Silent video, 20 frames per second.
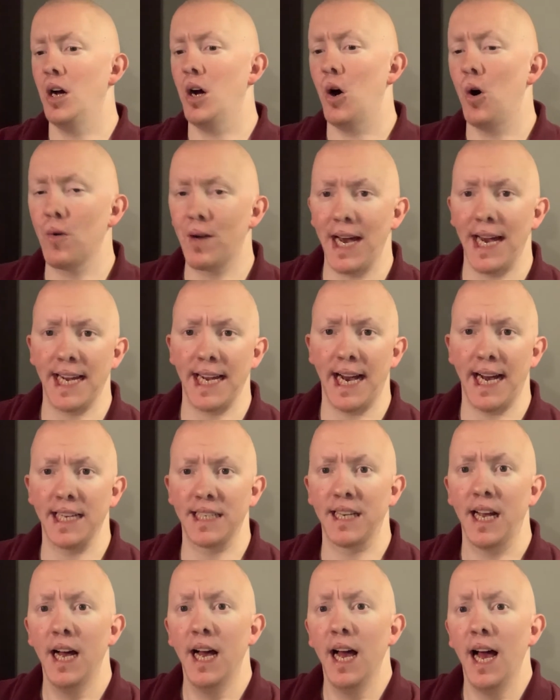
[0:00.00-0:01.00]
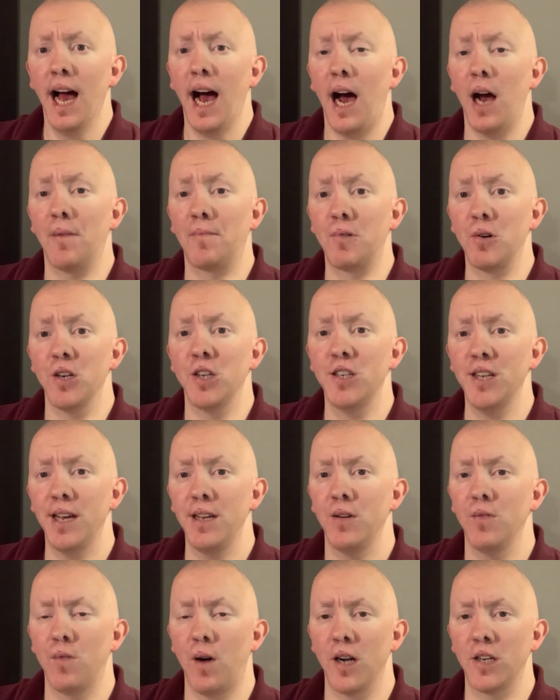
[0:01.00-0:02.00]
Okay guys, I appreciate
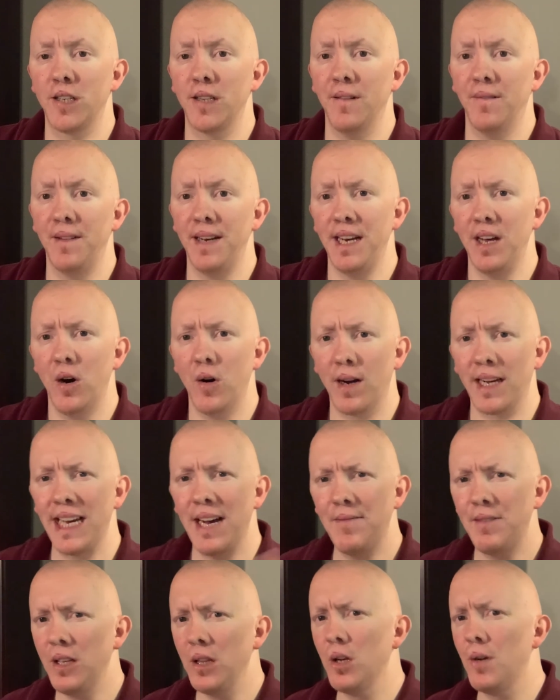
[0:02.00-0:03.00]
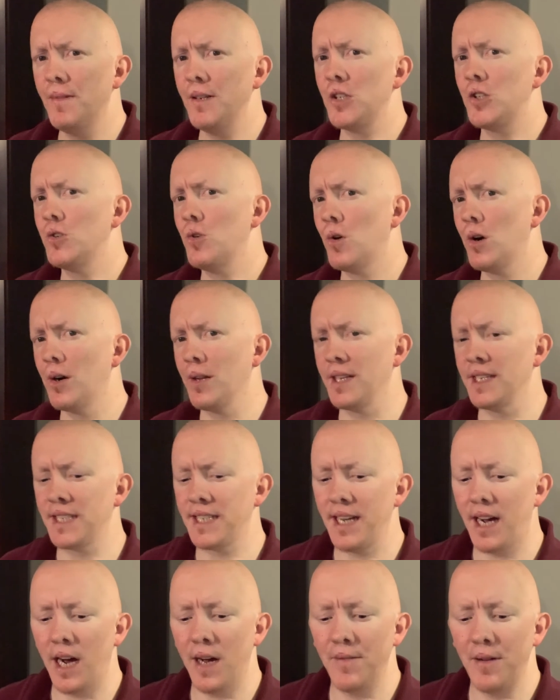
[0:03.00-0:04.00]
you watching the video. Kept it a little bit shorter this
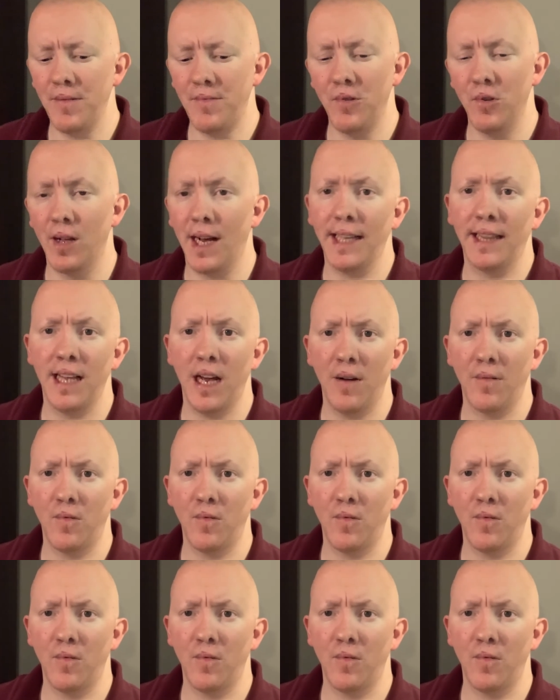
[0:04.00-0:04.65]
time. If you like that